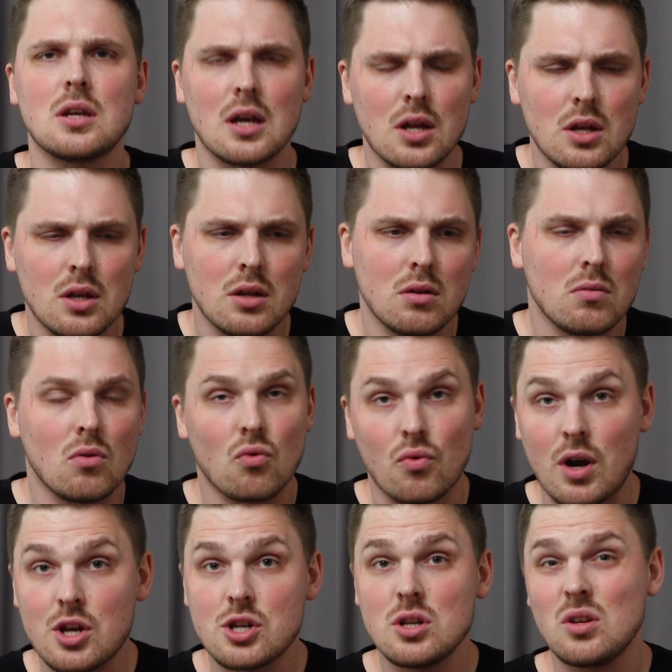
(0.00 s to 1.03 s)
in
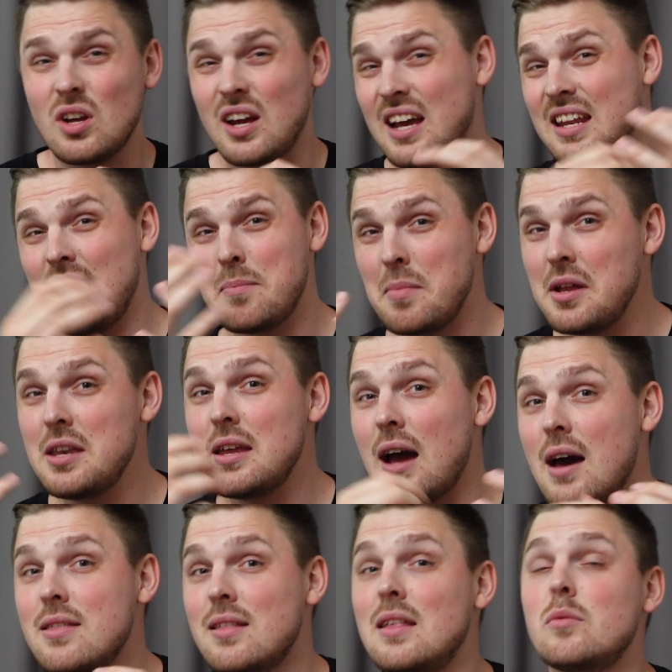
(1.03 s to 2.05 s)
Russian and in many
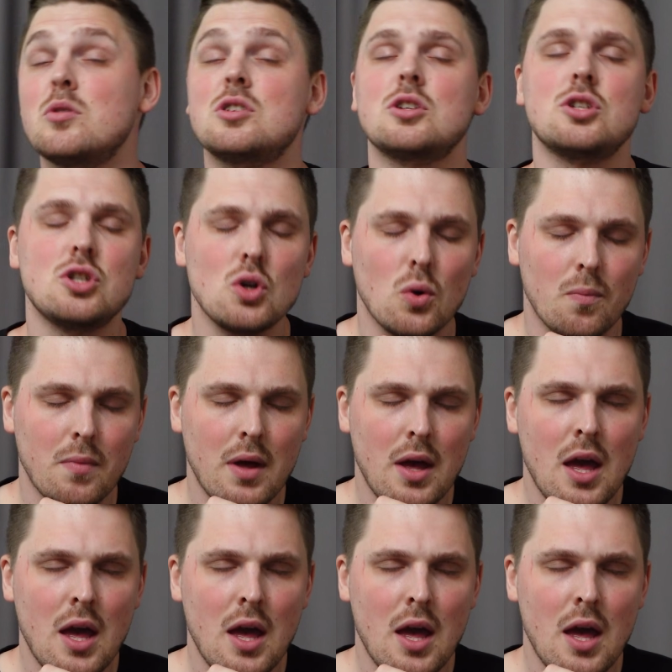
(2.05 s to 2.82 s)
other languages too?